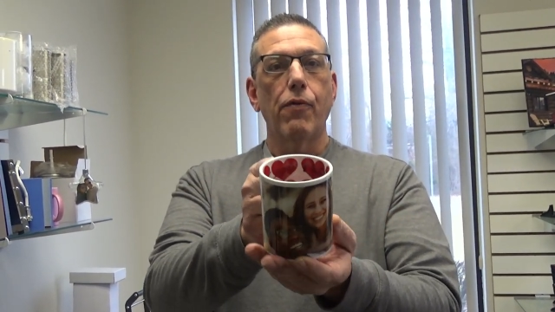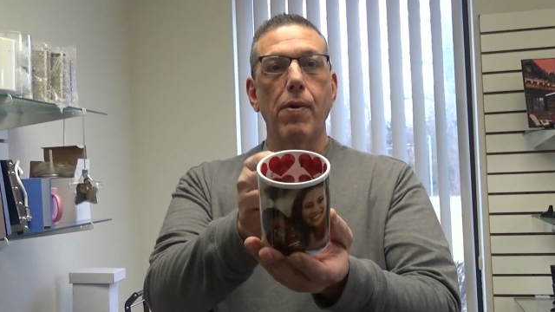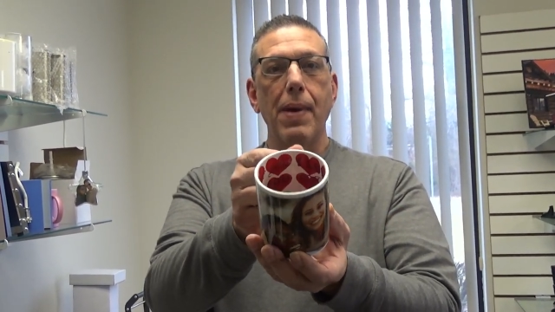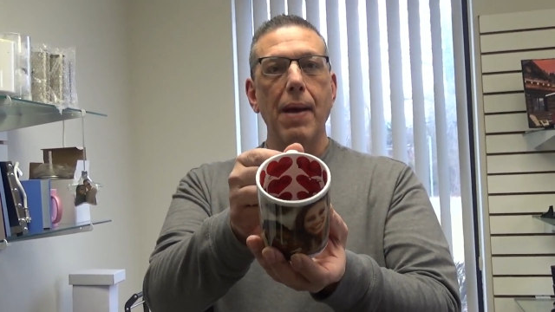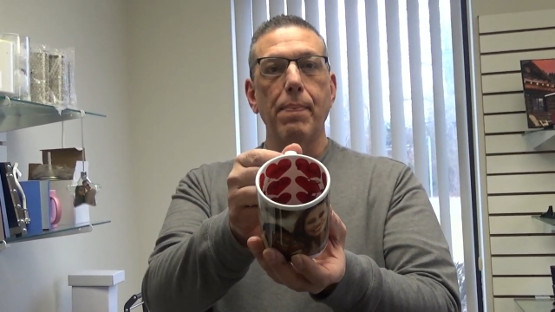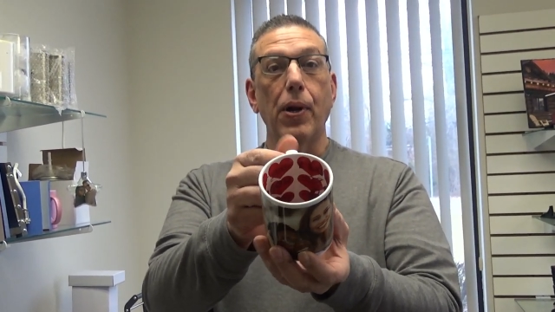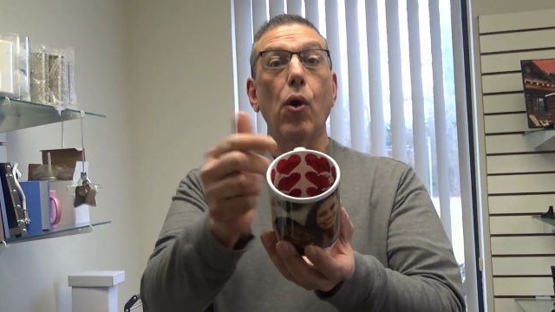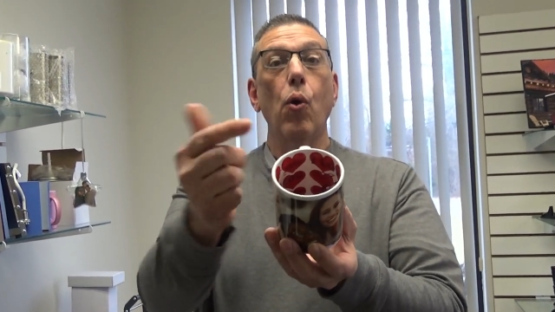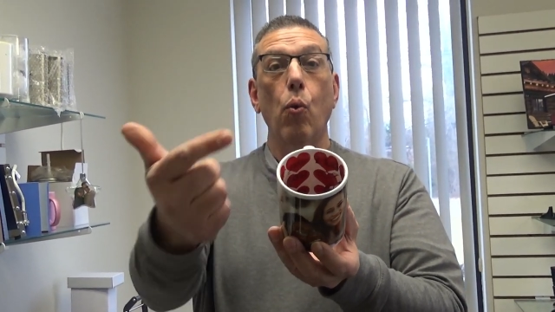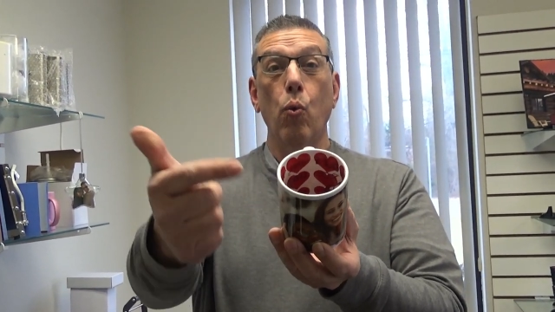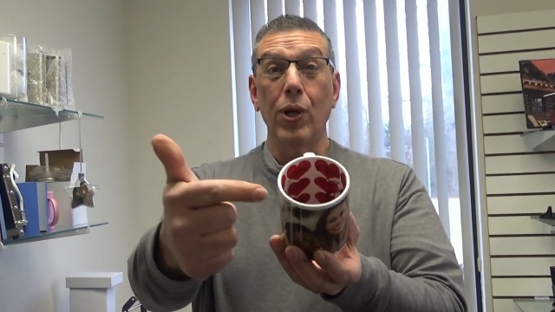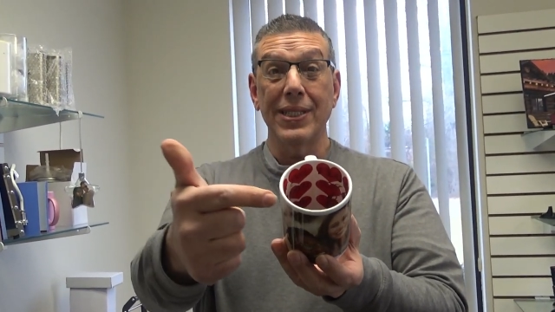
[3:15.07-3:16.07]
Remember,
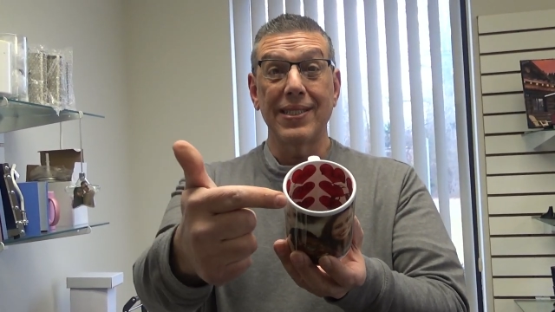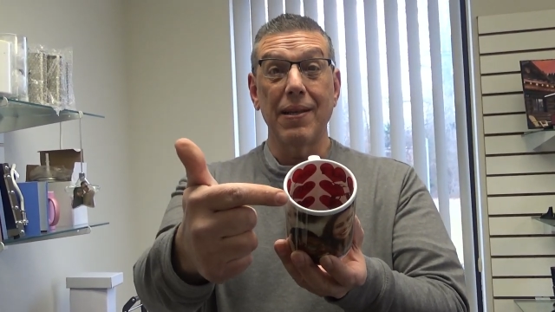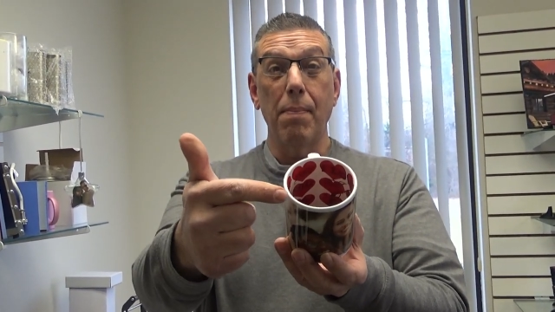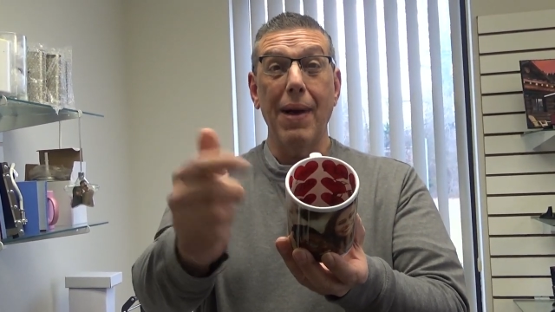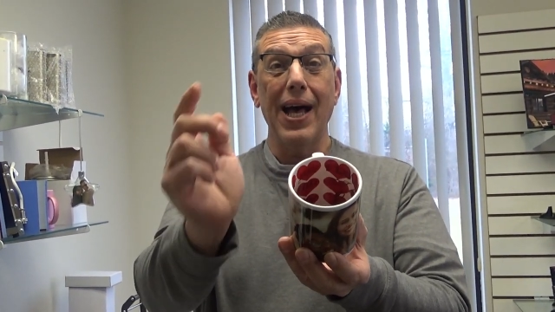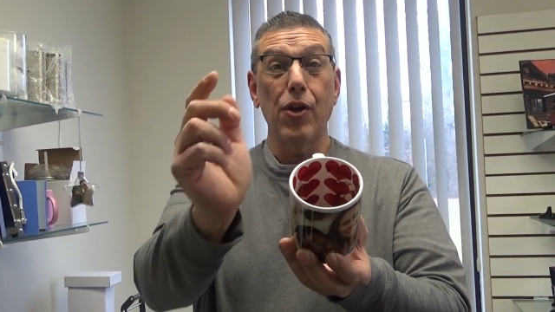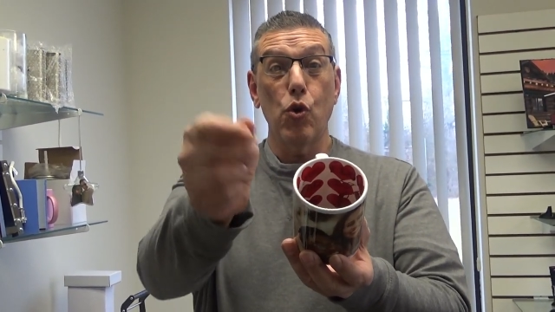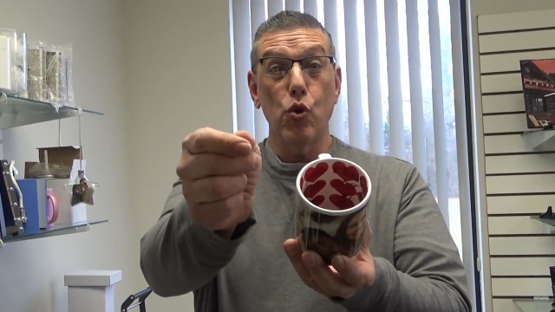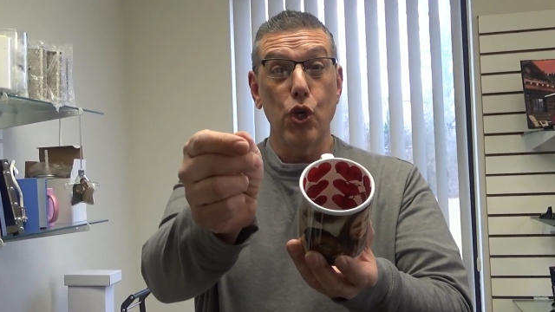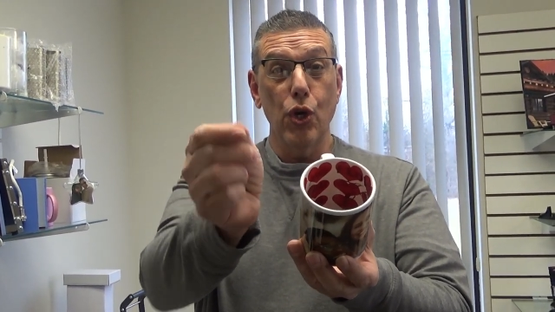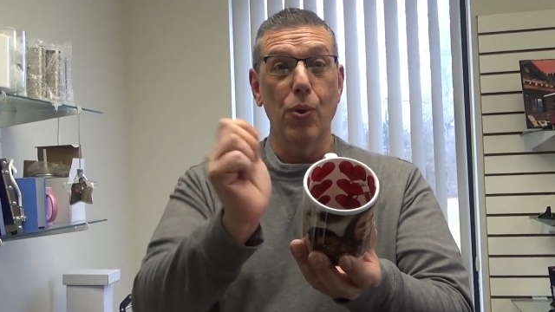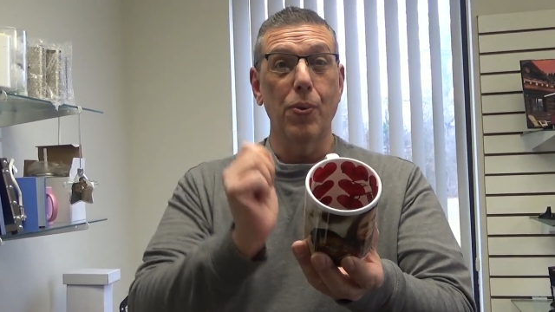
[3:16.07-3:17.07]
what's the
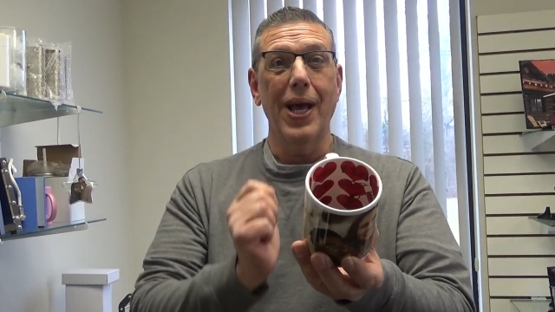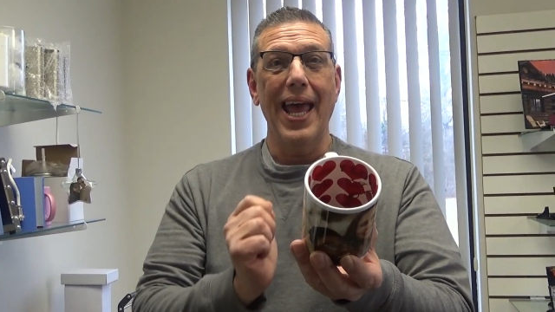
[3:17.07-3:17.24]
motto you?